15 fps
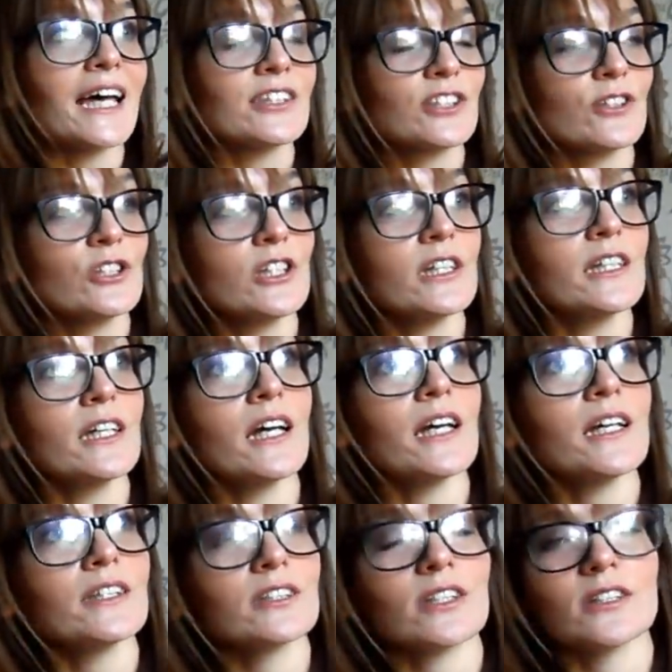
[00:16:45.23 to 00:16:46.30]
And so she
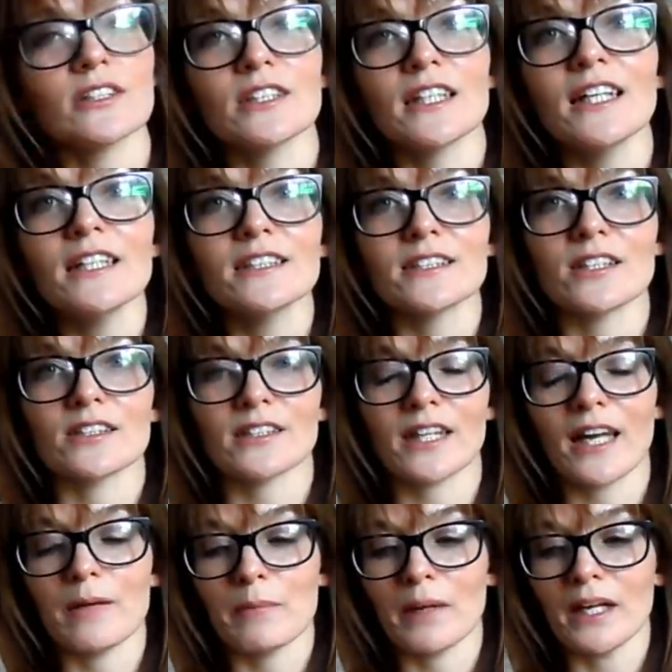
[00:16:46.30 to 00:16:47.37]
started a Kickstarter
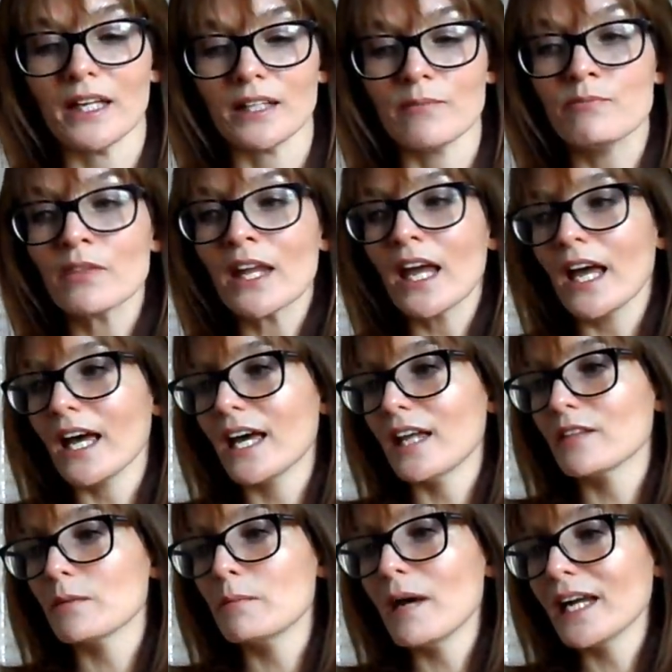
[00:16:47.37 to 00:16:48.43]
campaign,
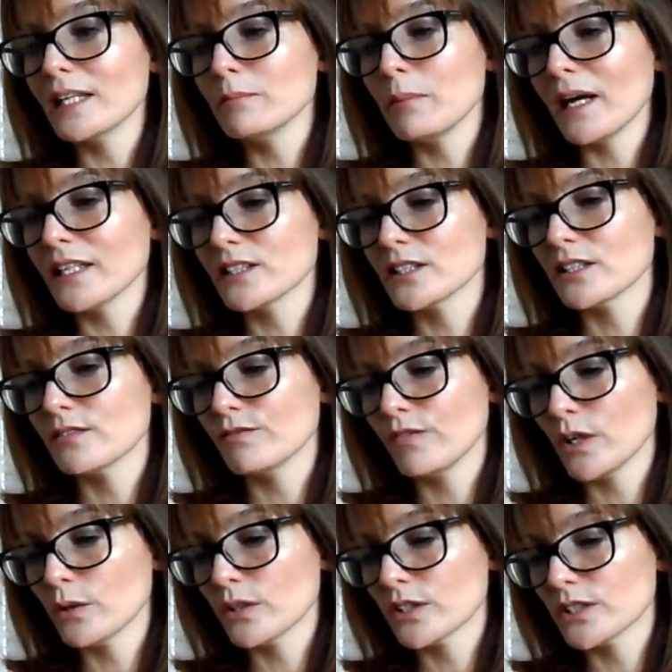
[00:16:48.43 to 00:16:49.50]
and the main pattern
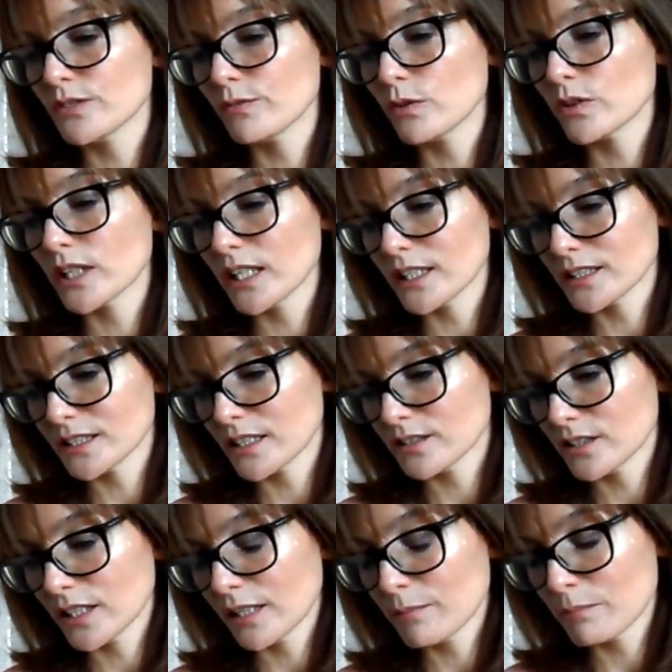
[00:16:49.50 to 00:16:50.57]
focus for the
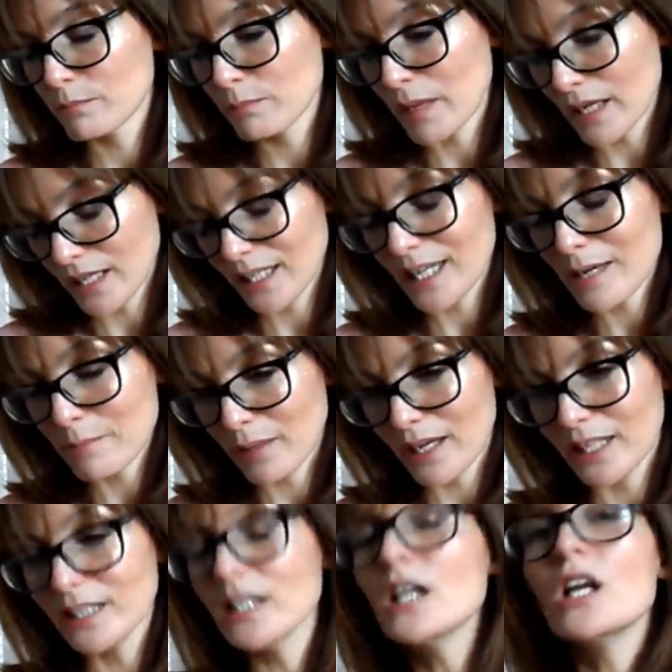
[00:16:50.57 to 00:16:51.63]
Kickstarter
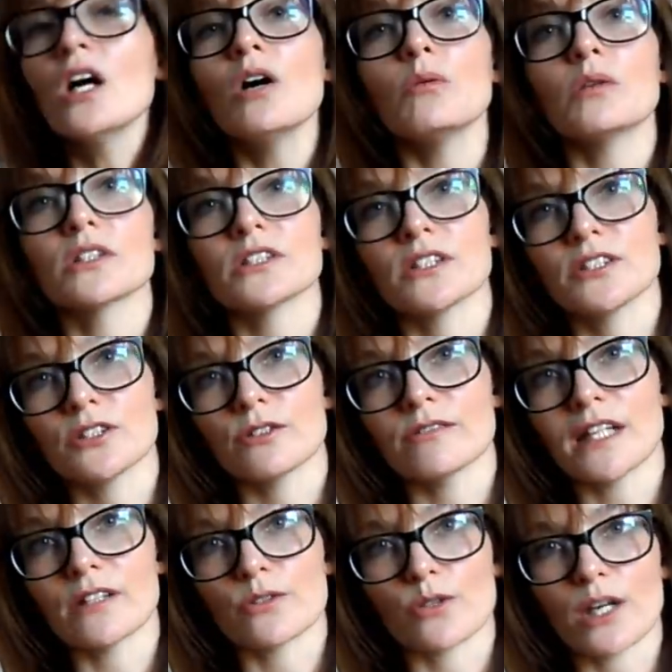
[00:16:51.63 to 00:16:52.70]
campaign was the
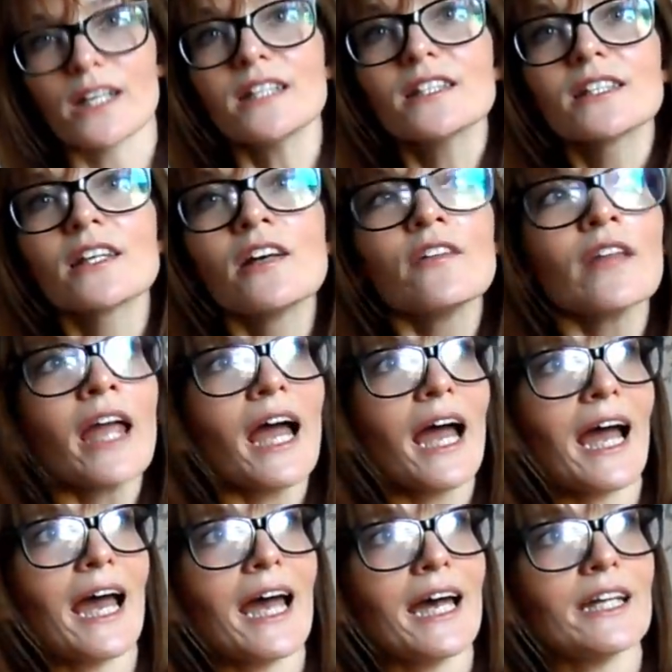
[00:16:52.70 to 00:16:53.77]
Sorrel dress,
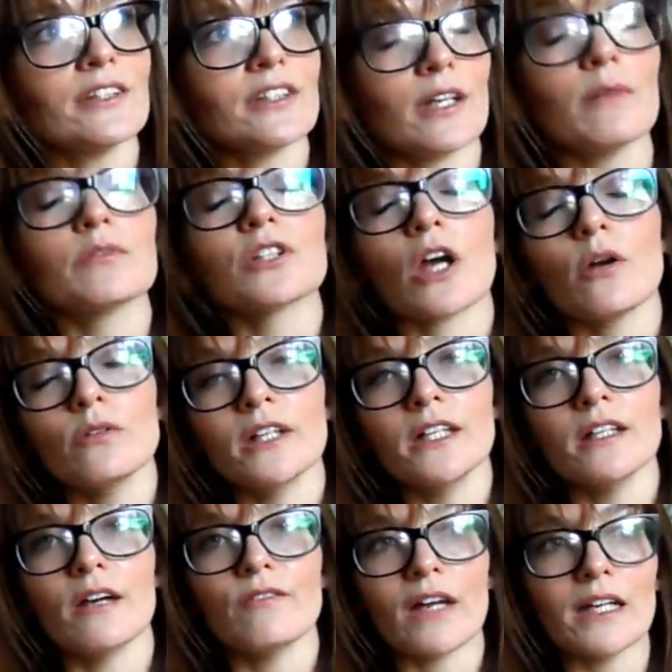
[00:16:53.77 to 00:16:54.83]
and it was
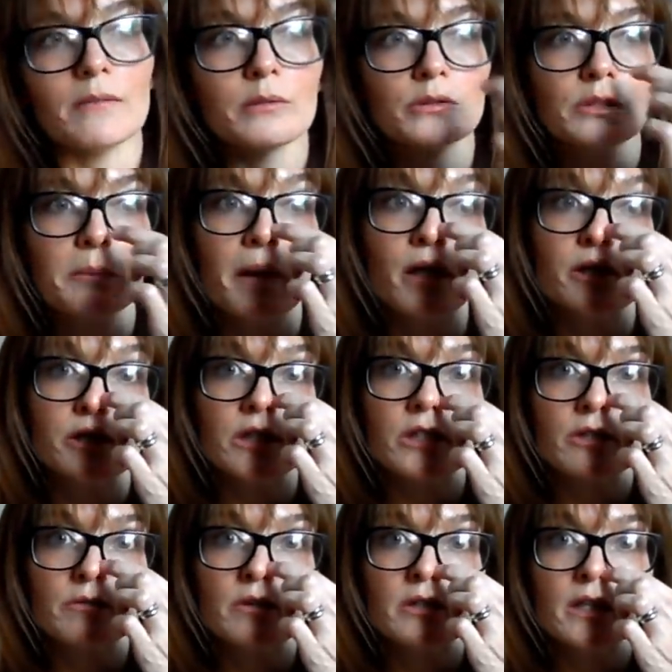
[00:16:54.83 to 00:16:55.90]
only available to
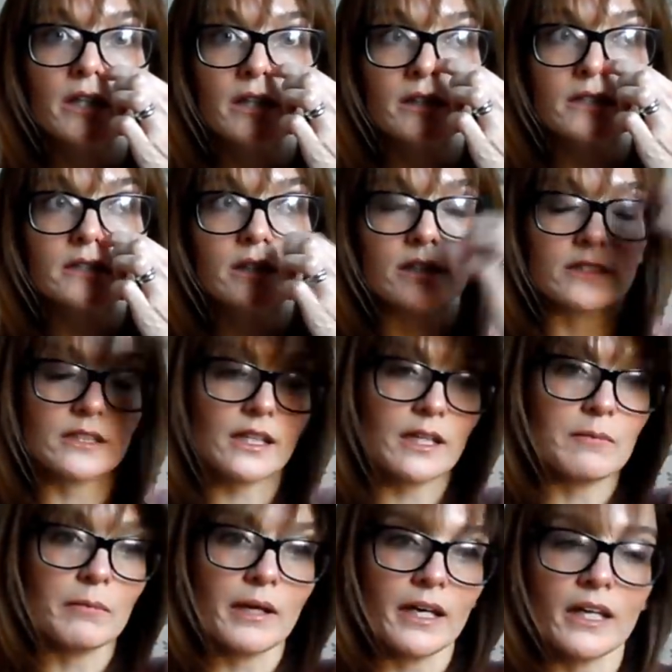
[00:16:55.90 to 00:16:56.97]
purchase through the Kickstarter
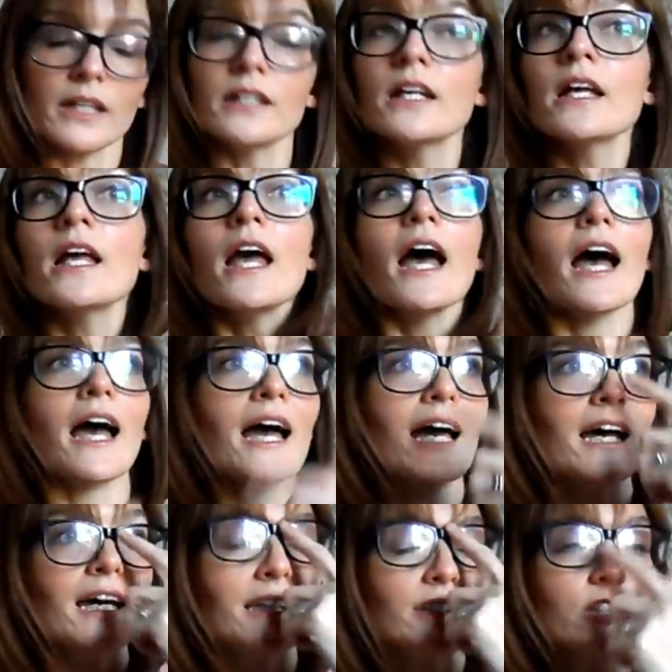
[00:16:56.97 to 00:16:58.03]
campaign.
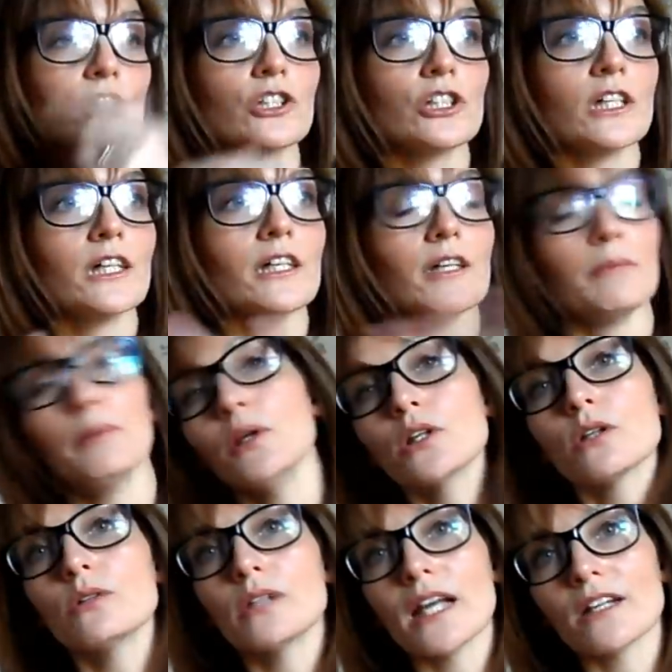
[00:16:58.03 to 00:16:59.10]
And she
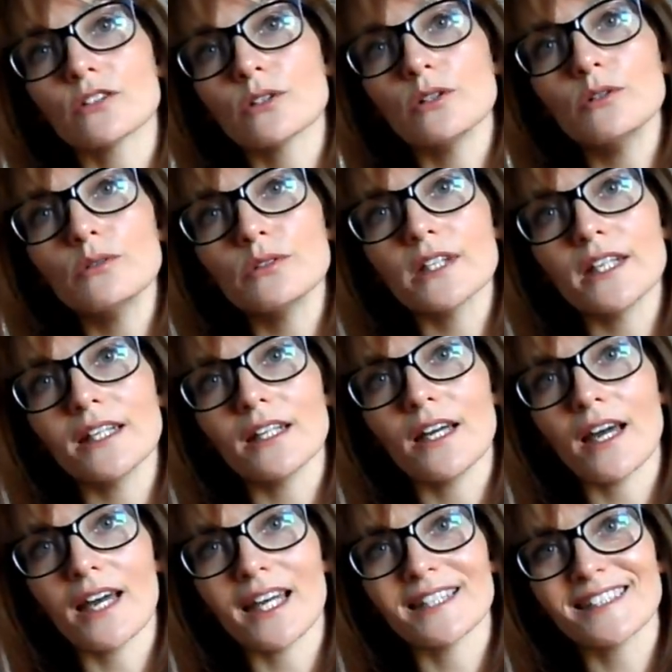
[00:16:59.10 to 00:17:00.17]
put a call out to all the
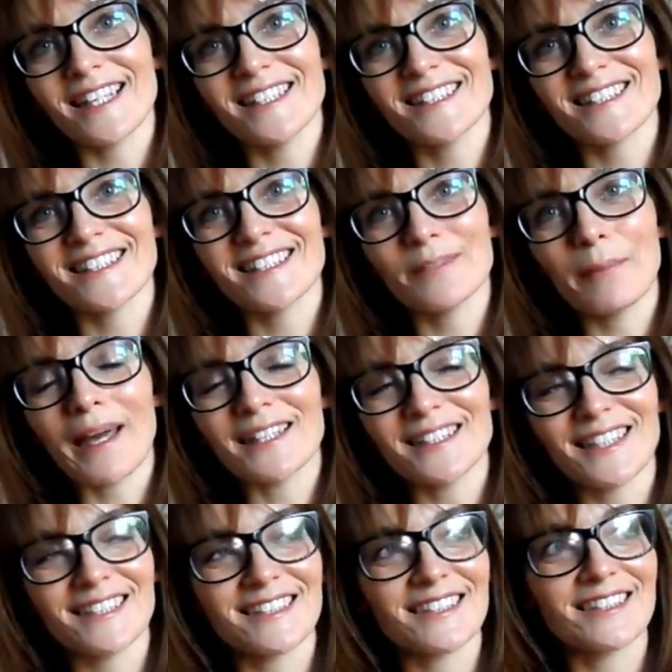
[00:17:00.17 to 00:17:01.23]

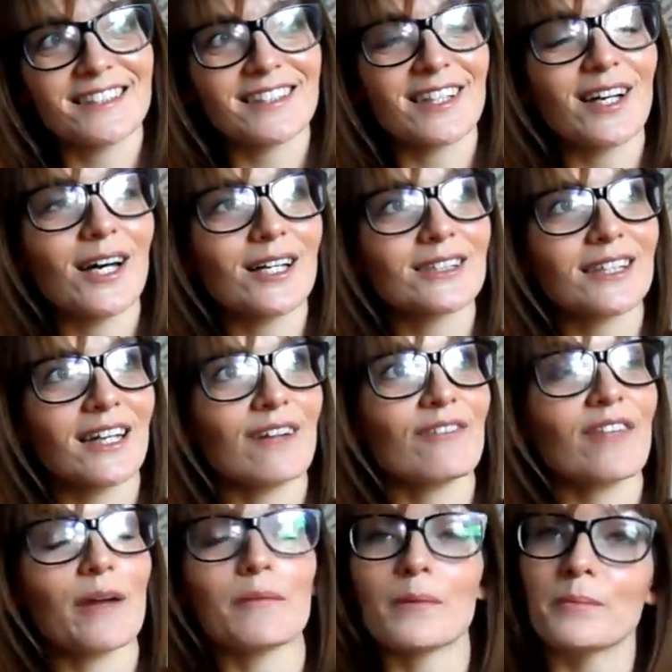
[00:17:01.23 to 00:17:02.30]
pattern testers to ask if